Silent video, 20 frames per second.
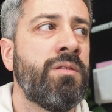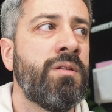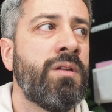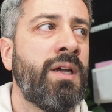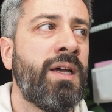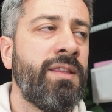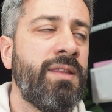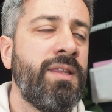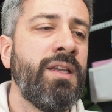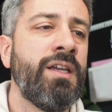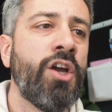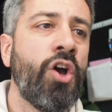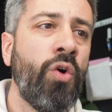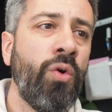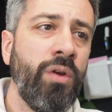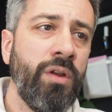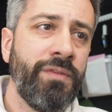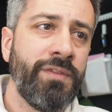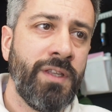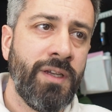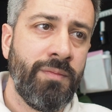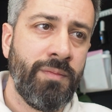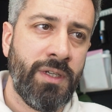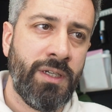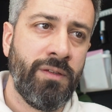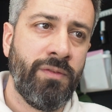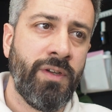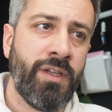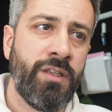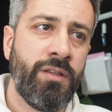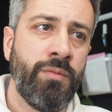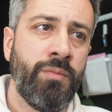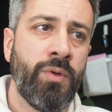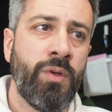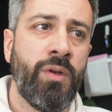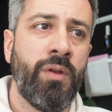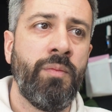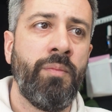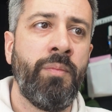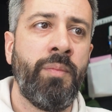I think all of them are reversible,
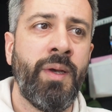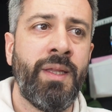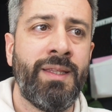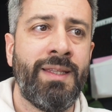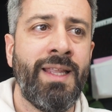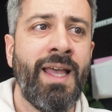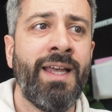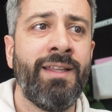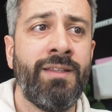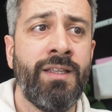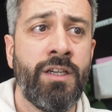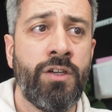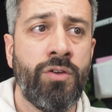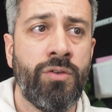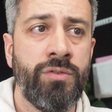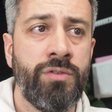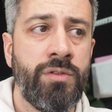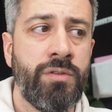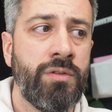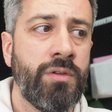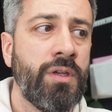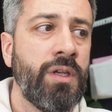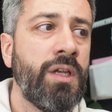but at a cost.